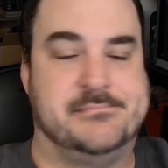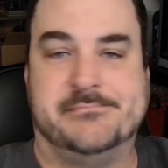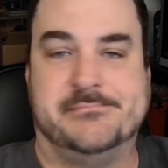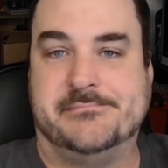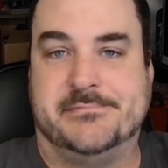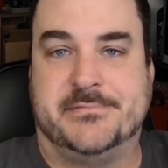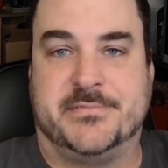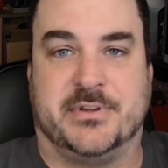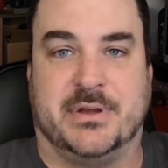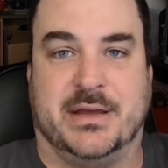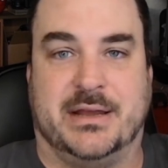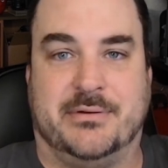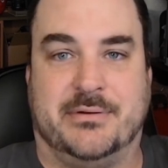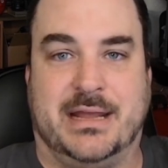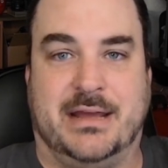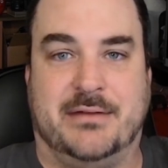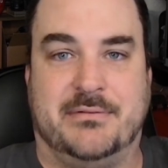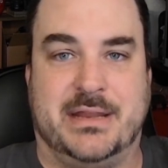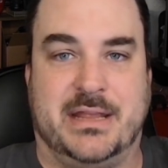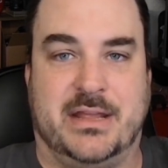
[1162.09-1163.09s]
So I don't
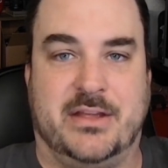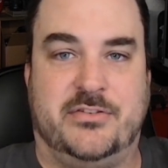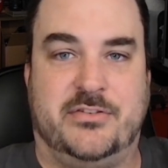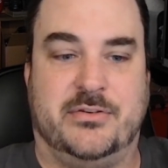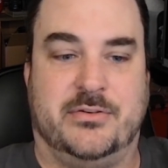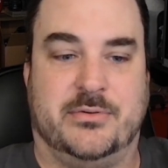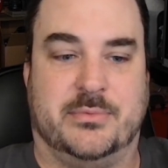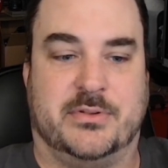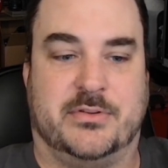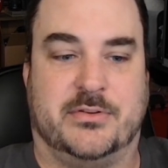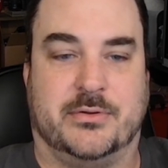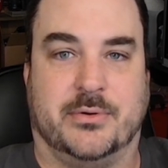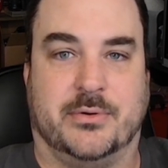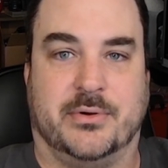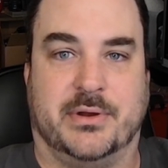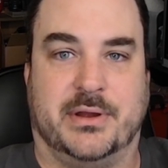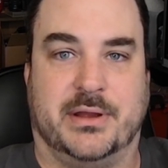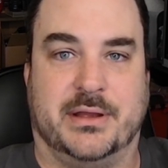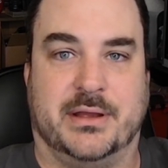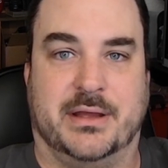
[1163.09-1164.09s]
have any issues with
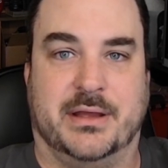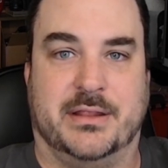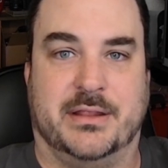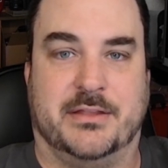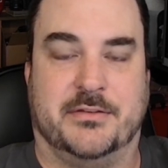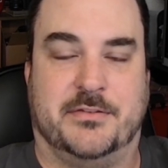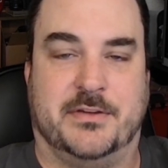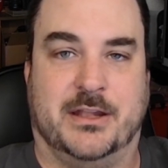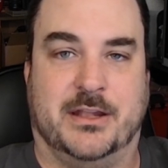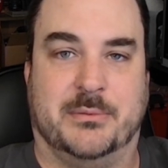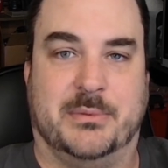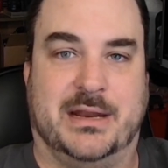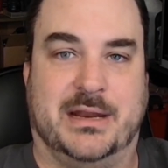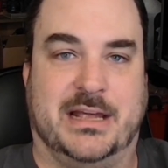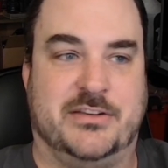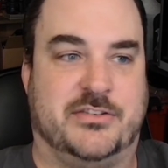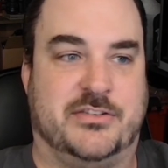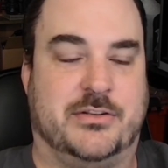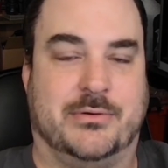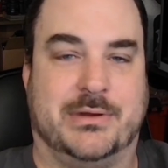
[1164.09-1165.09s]
storing the filament.
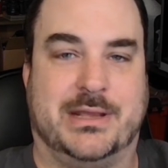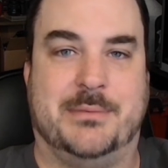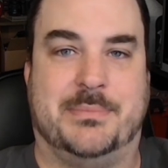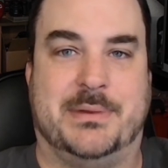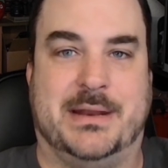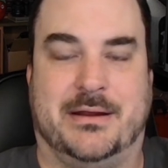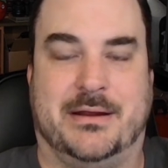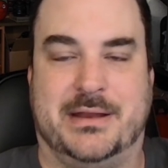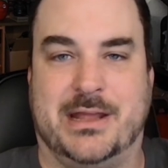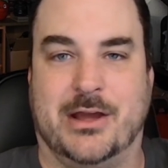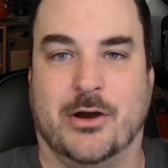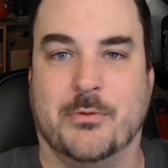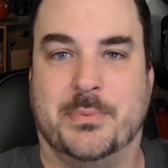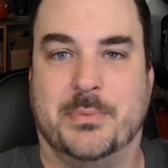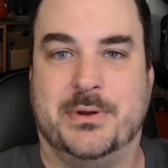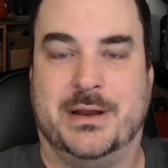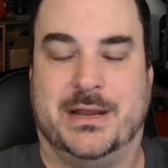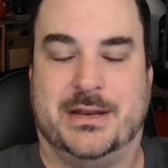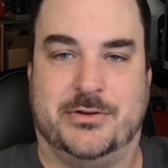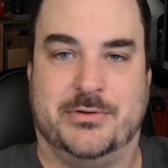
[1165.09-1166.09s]
I just don't keep it out in the
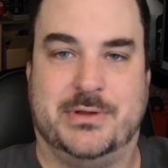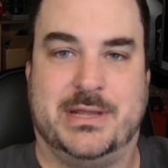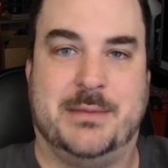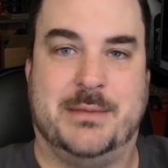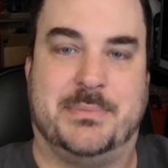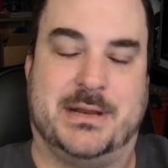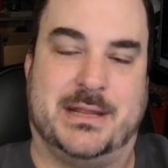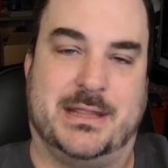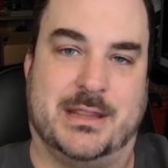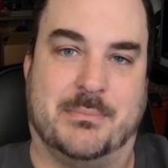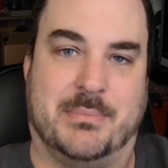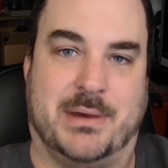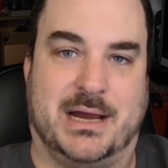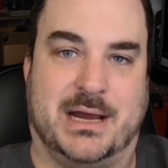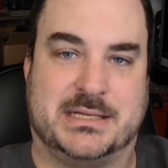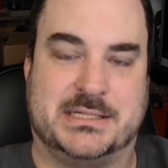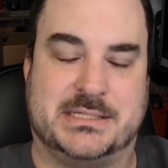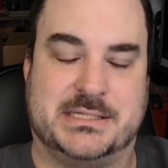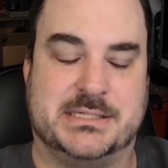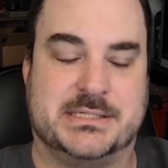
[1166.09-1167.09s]
open. I do keep it in the
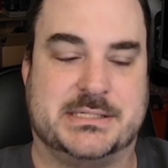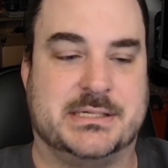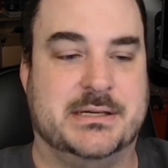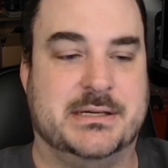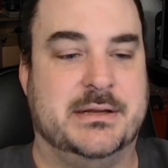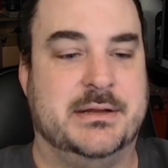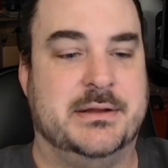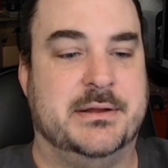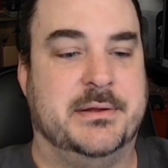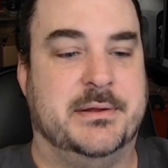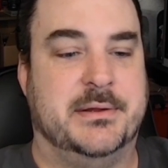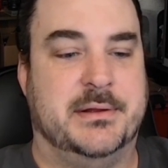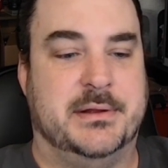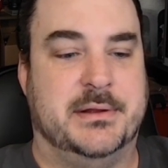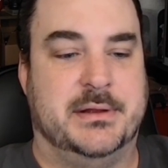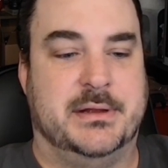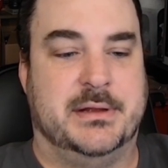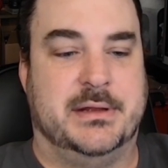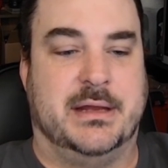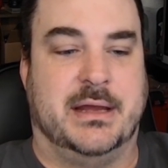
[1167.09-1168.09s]
boxes.
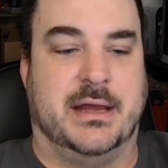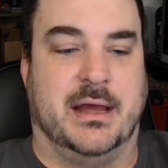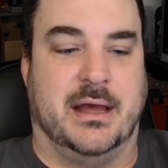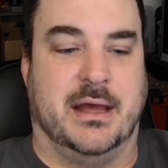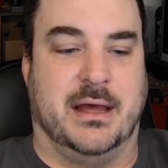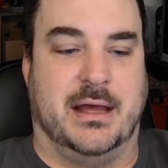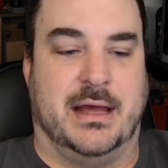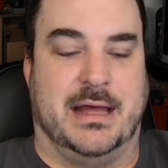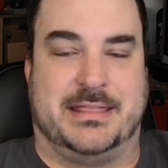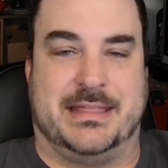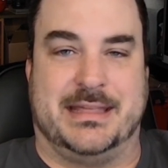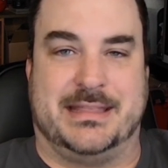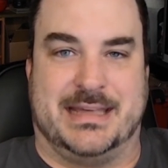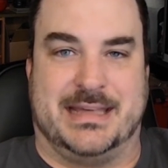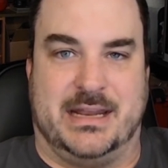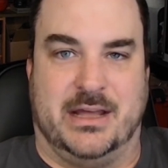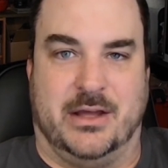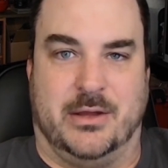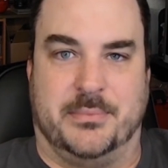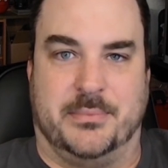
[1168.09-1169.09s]
I think
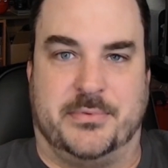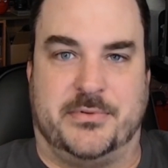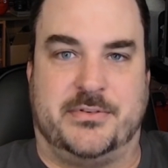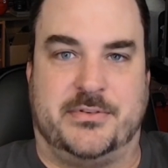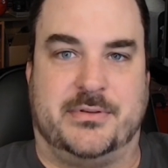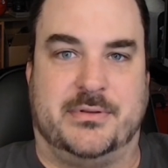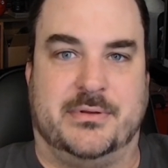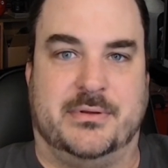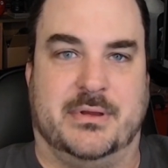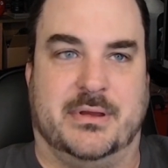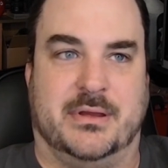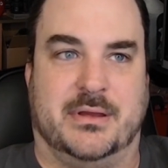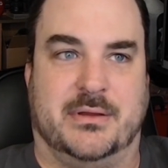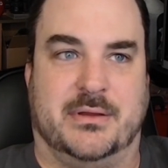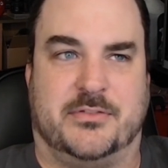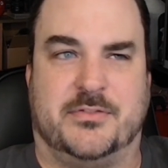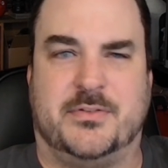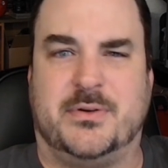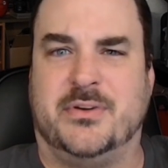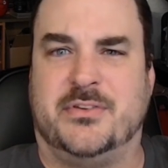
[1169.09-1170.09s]
that helps.
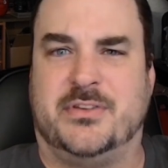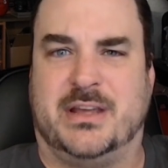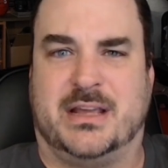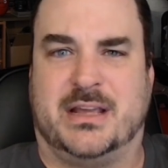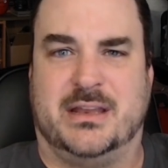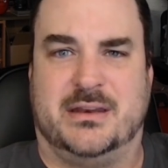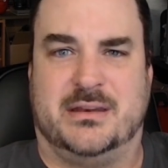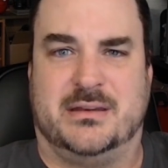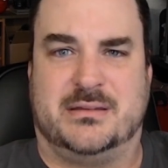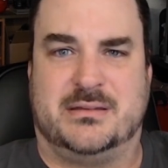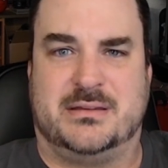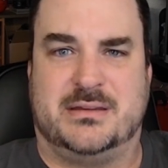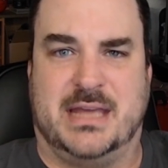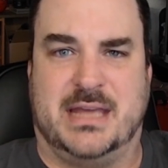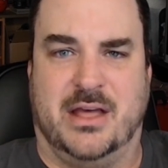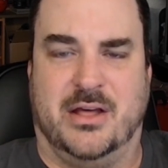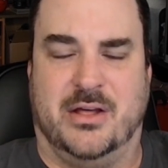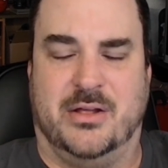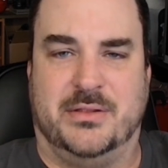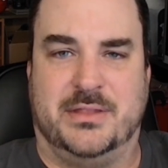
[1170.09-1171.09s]
As far as I can
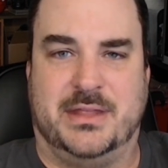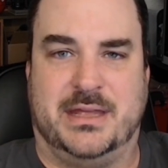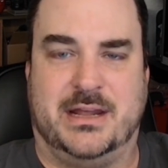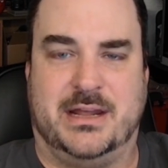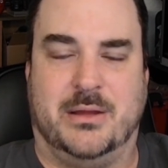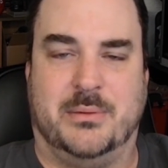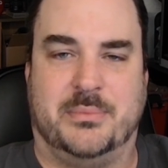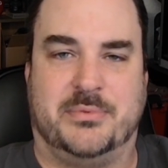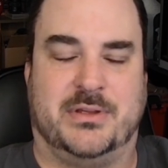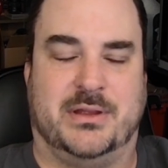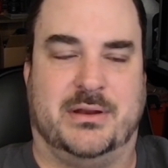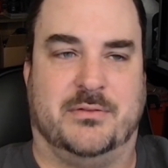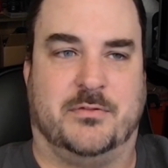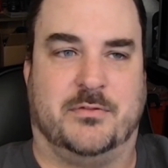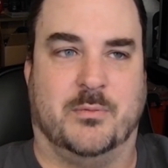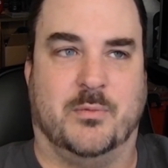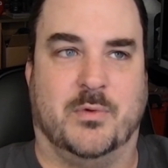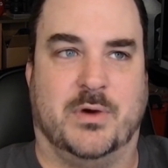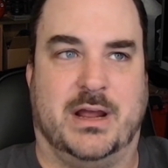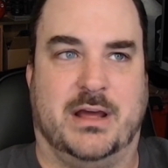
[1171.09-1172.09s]
tell, that helps. And
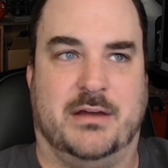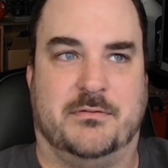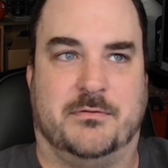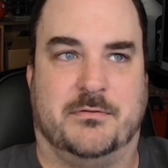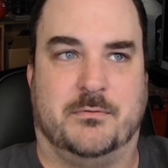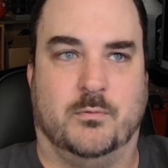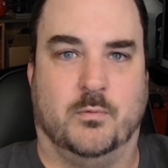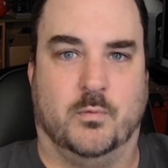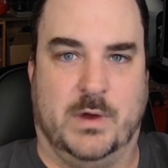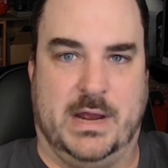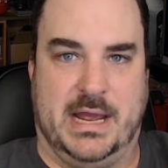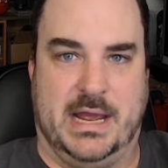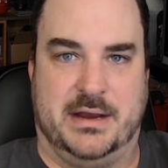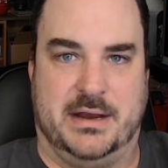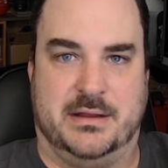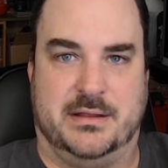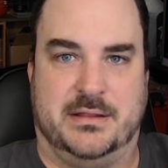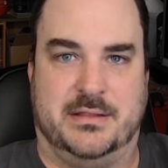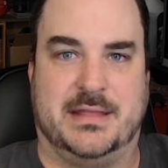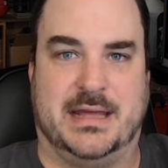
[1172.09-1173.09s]
from what I've
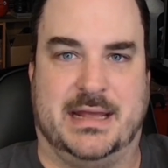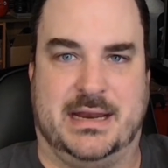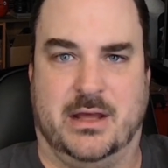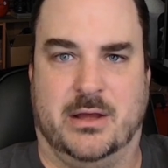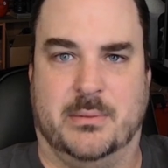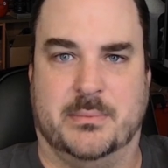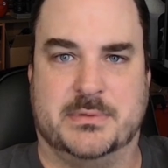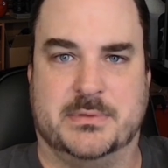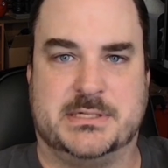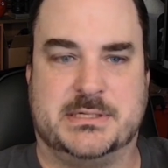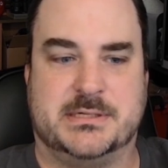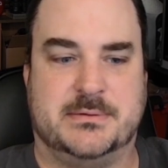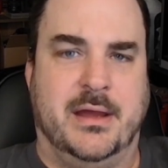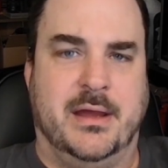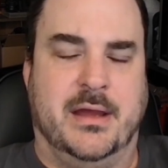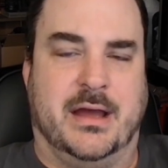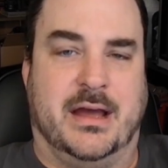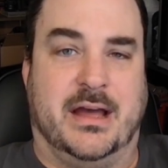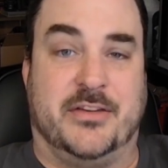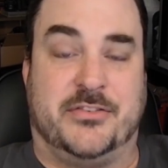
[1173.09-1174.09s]
read, that helps.
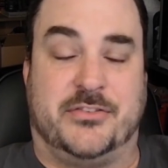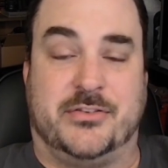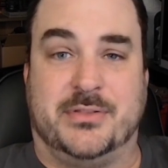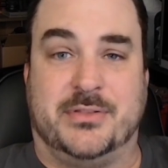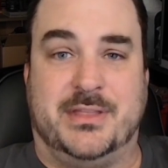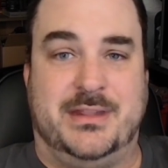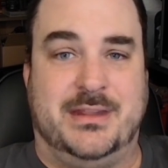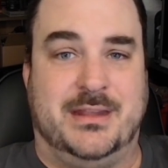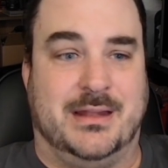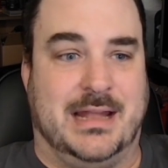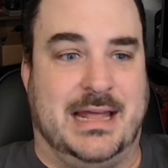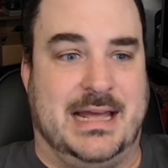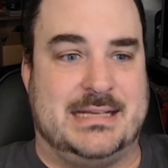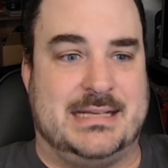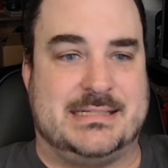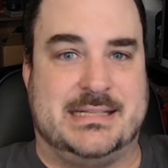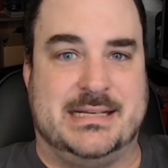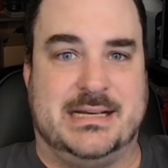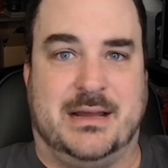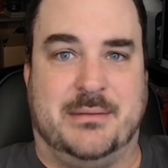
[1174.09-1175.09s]
So then the
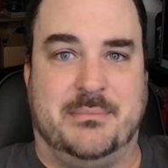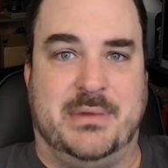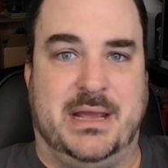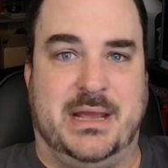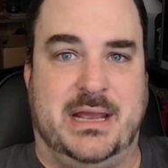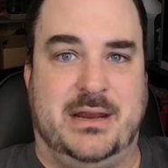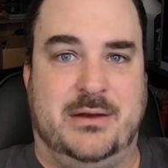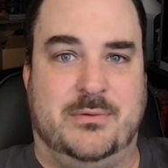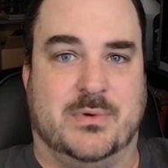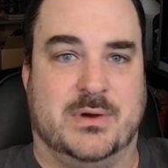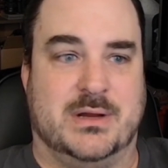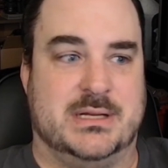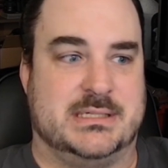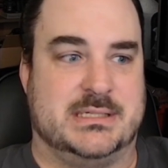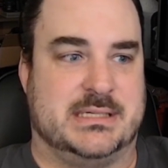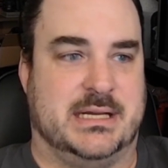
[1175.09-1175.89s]
last thing I made was